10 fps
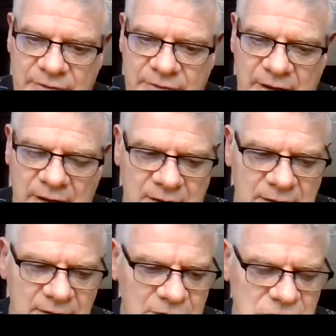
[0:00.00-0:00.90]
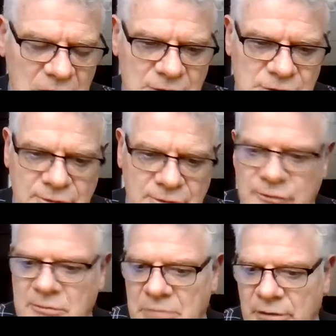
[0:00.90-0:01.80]
and get the chargers
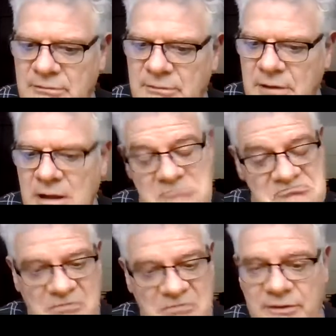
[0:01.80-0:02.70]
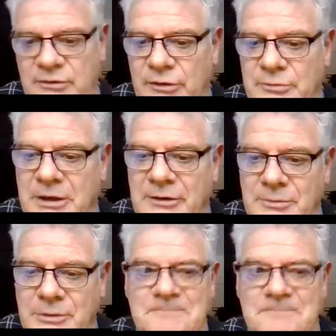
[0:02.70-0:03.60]
built as soon as
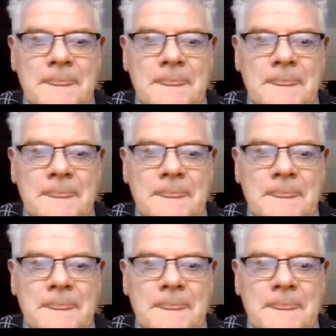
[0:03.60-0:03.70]
possible.